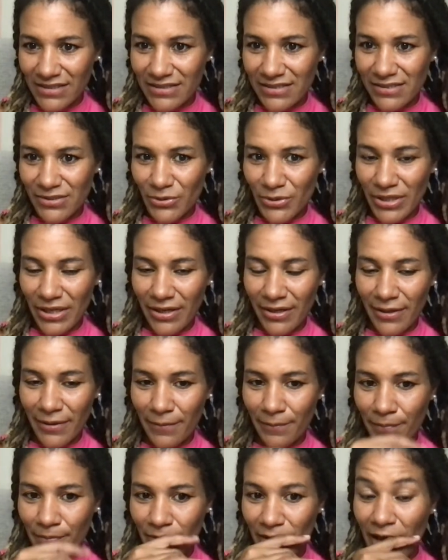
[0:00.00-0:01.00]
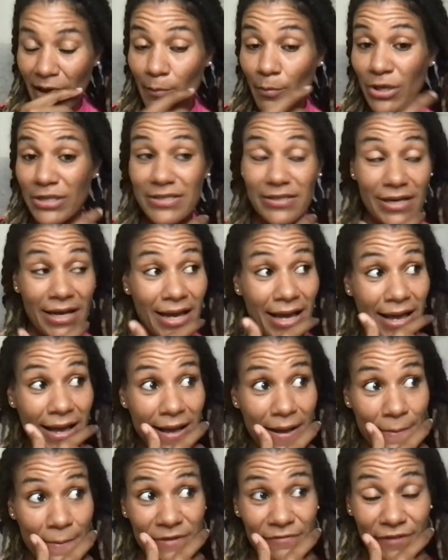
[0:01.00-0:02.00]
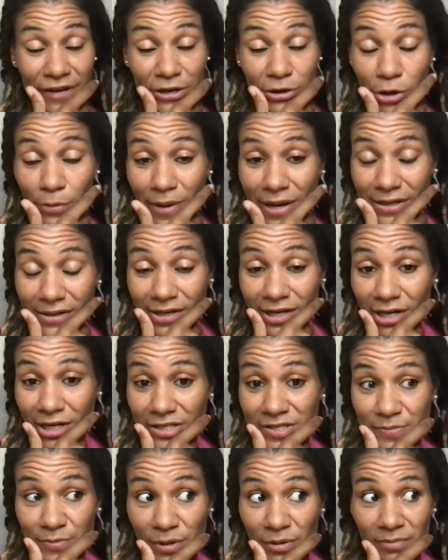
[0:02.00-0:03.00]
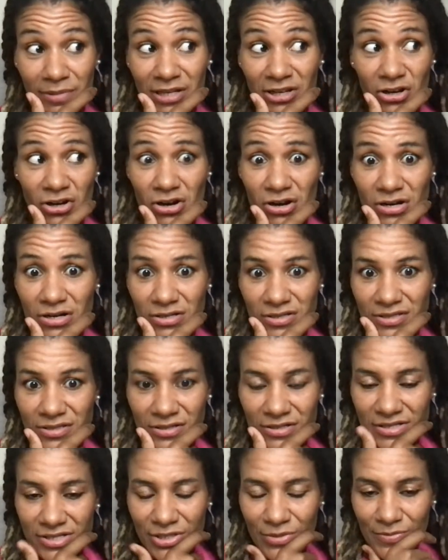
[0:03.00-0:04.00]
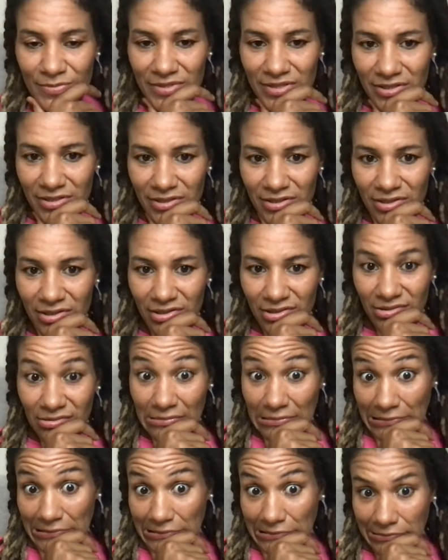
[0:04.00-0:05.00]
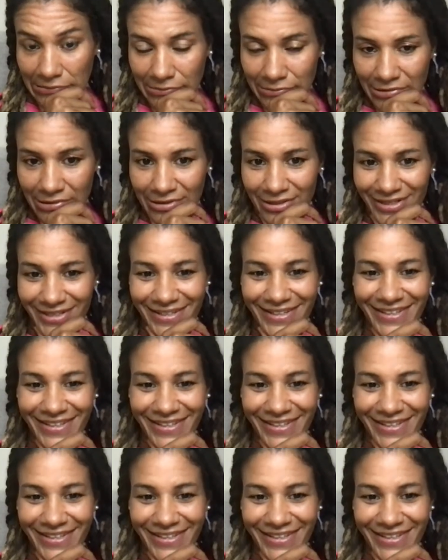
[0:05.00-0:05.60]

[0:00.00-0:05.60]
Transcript: So yeah, but um, if I go back there, it's probably August or something, or